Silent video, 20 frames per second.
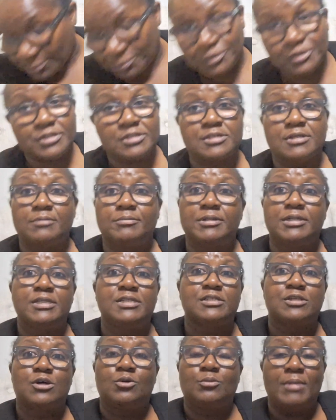to put some of
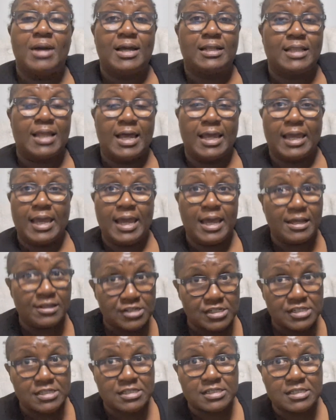these on my
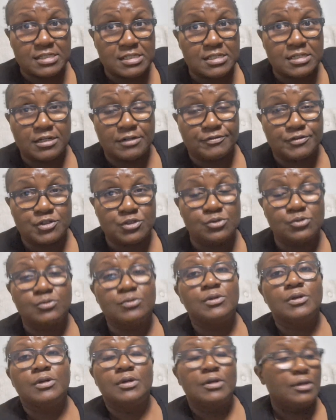hedges and stuff
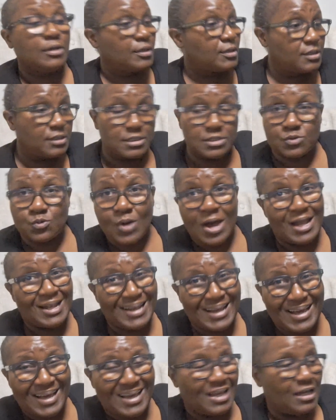too, cause
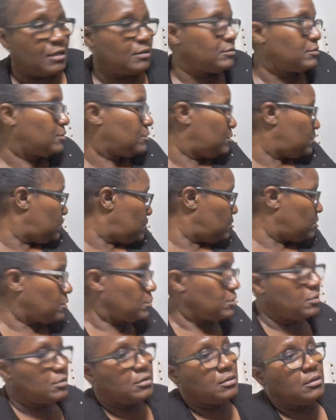why not?
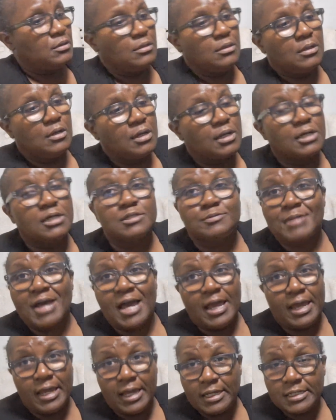Cause
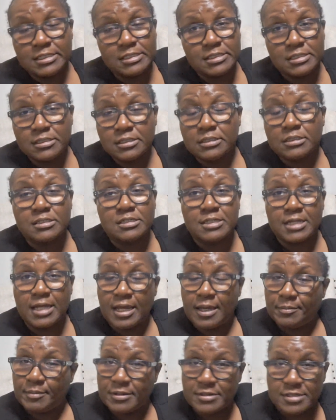my hedges look the same